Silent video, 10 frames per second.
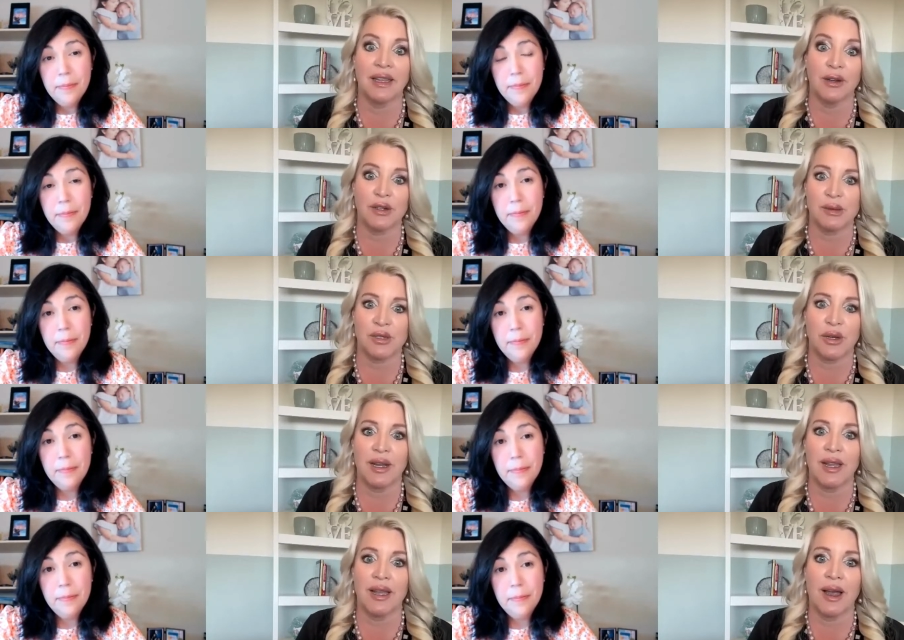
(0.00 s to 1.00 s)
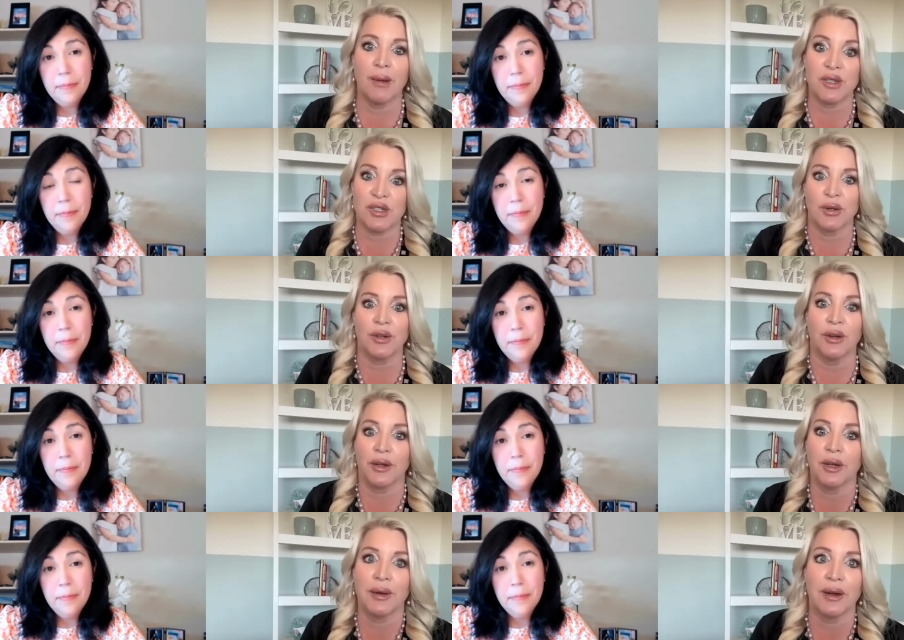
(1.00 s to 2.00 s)
Speaker 1: and leadership training helped to turn
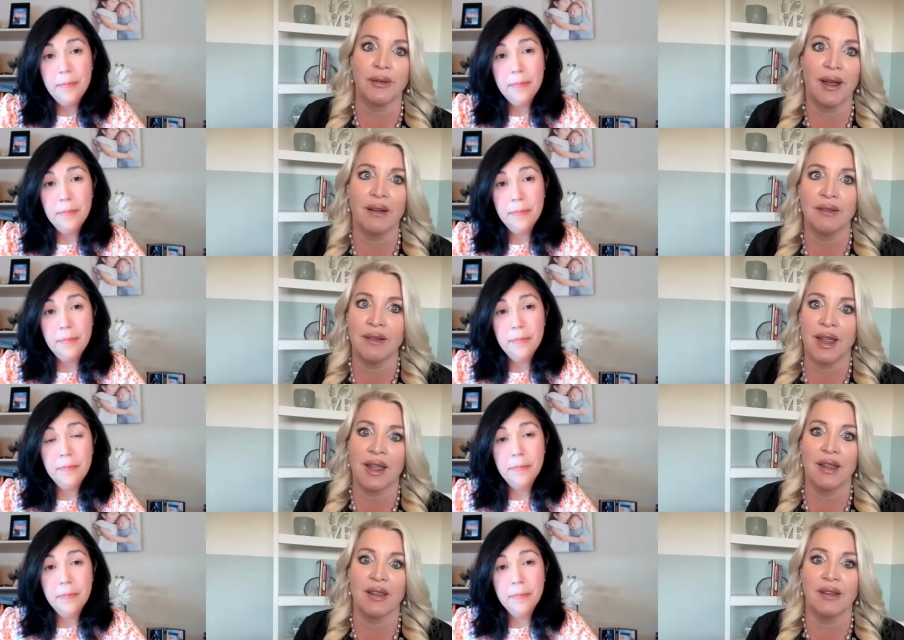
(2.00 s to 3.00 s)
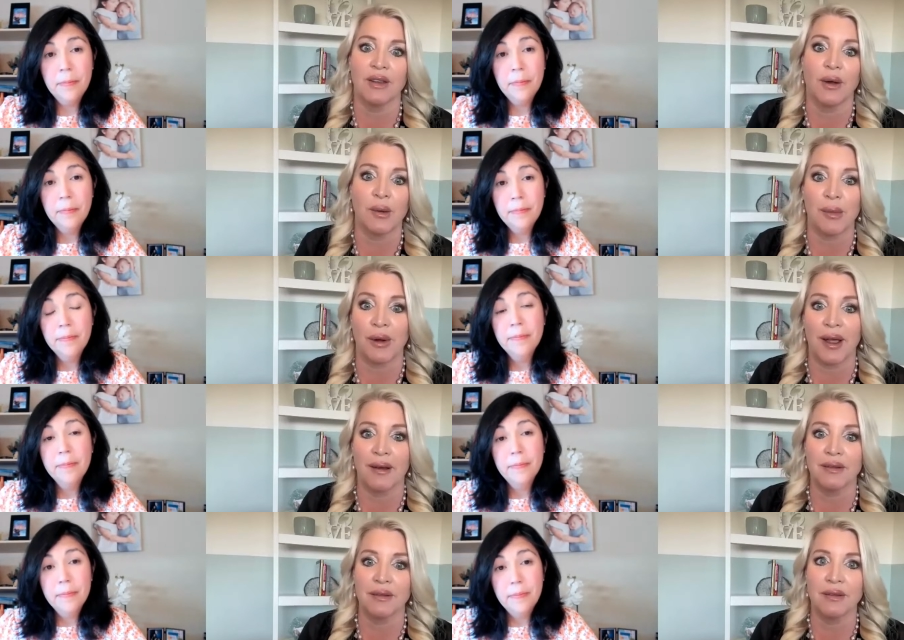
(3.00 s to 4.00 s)
your career around in your own
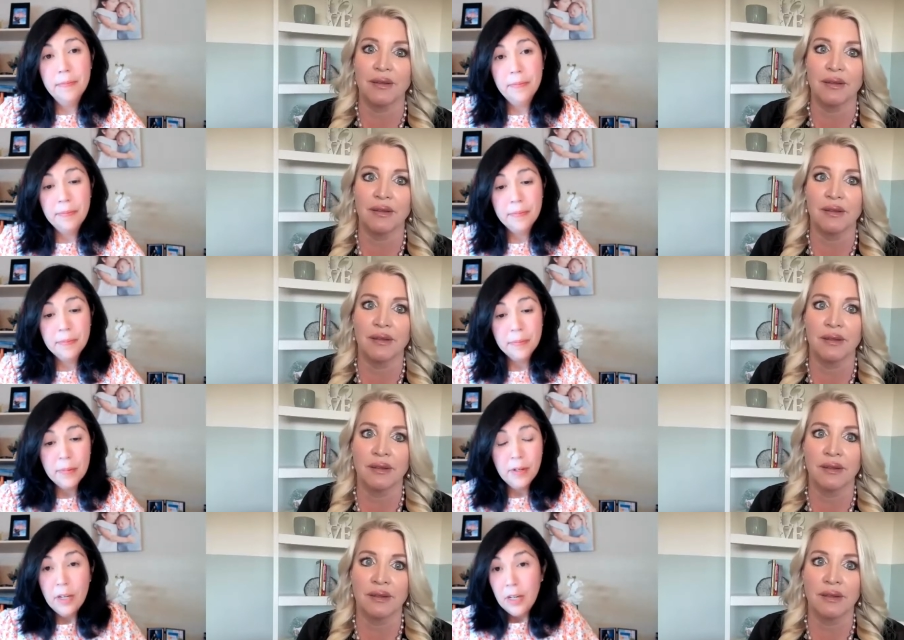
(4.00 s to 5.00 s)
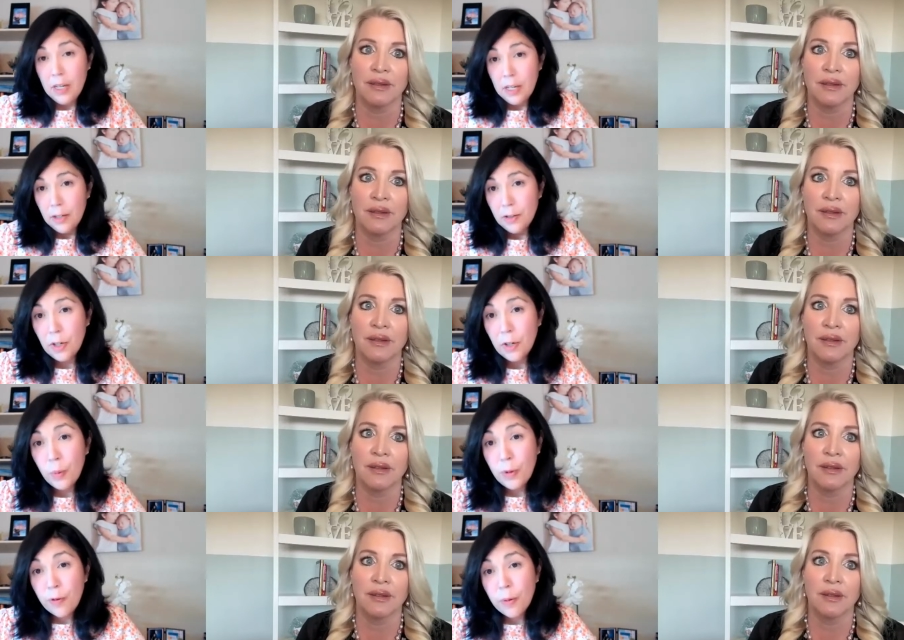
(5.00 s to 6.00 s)
burnout?
Speaker 2: Sure.
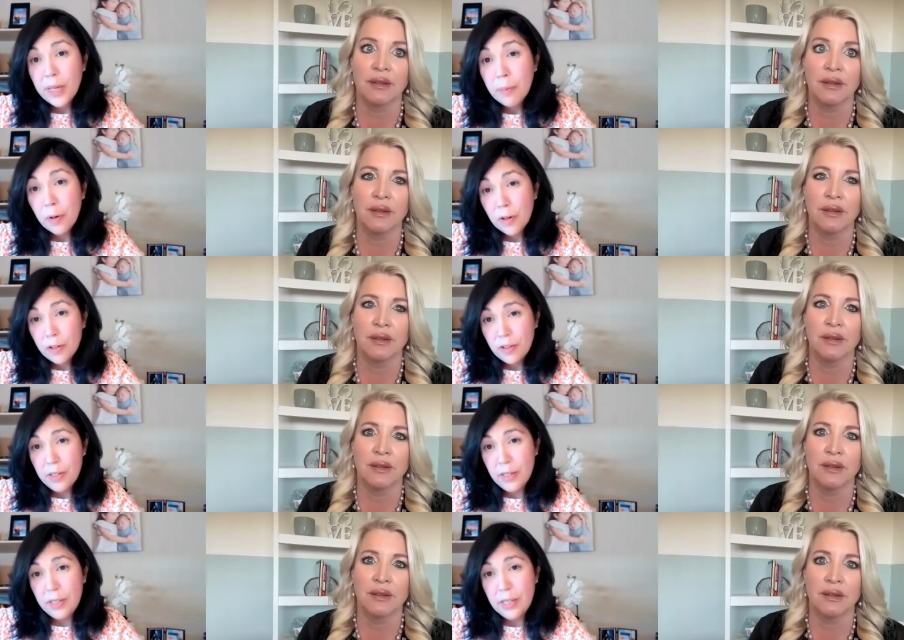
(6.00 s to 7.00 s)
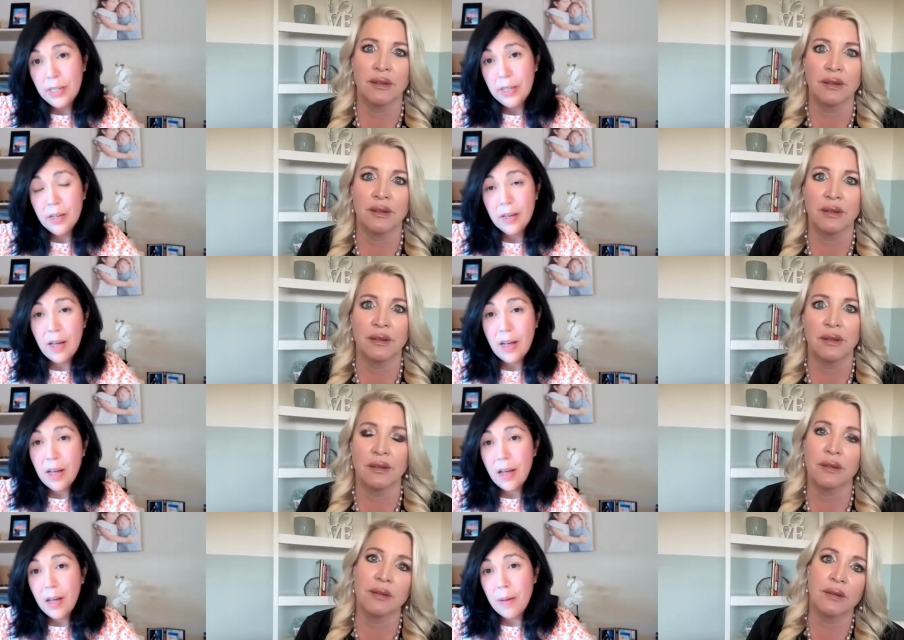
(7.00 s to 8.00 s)
Well, for me personally,
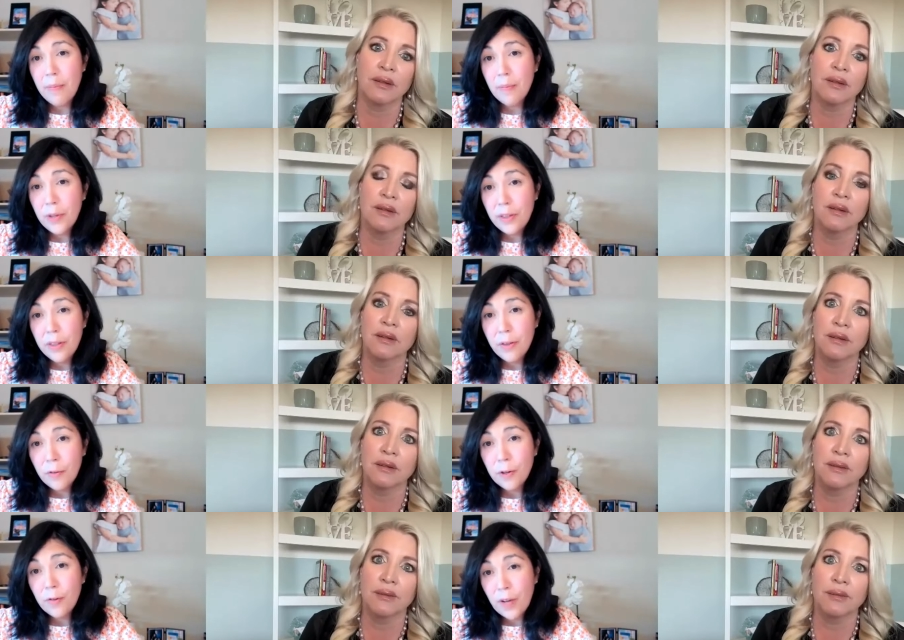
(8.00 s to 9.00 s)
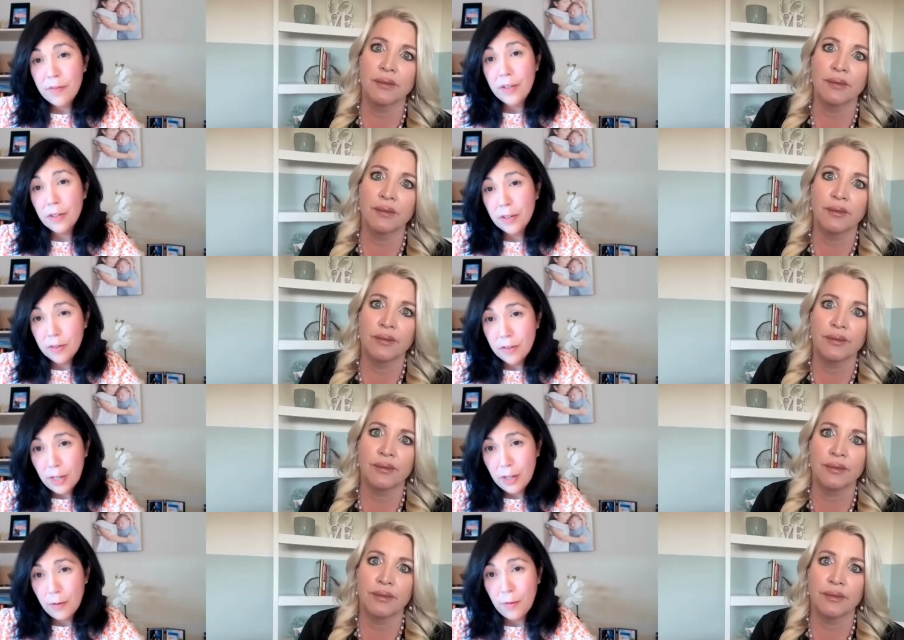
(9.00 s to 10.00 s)
um, within the first five years
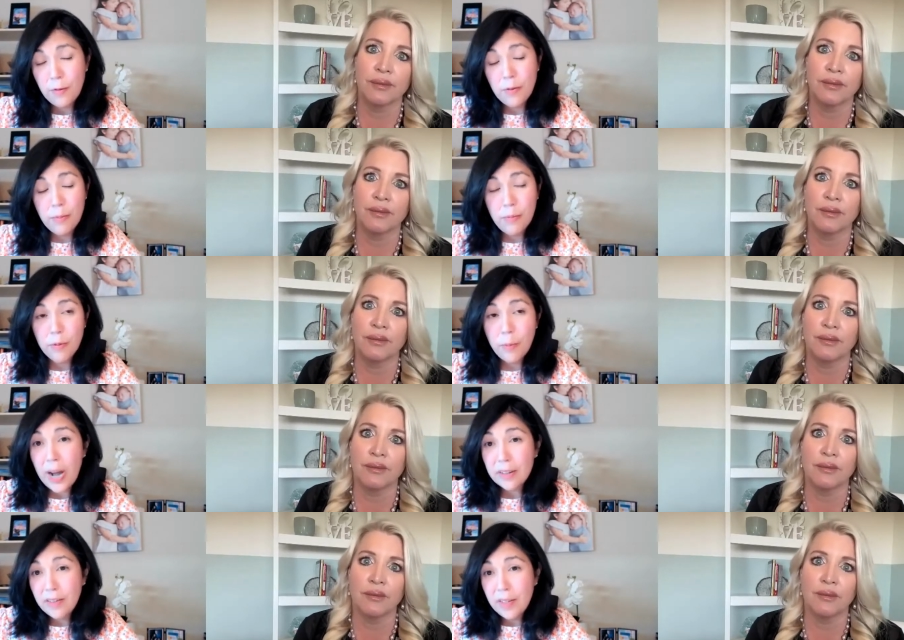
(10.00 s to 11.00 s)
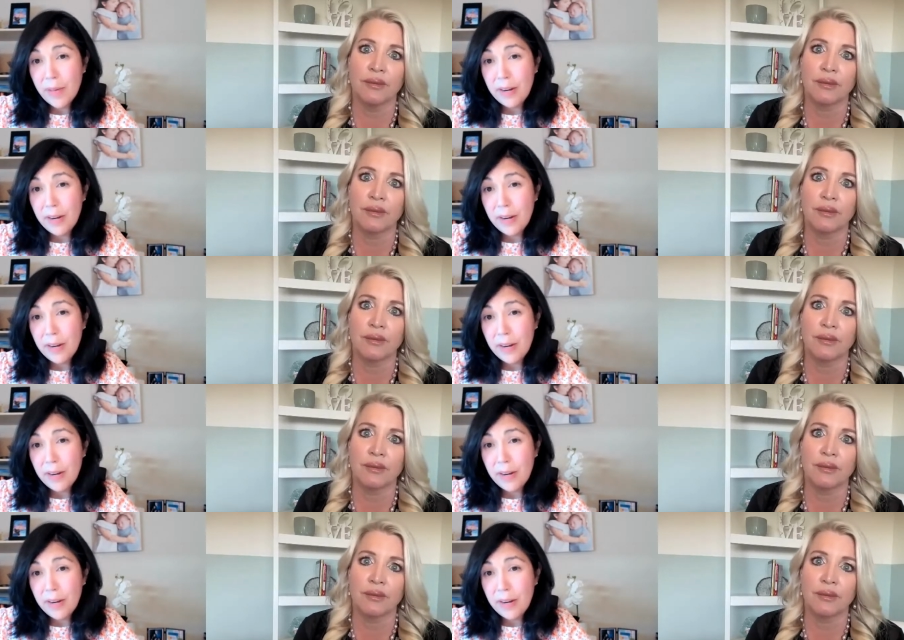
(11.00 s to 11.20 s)
of practicing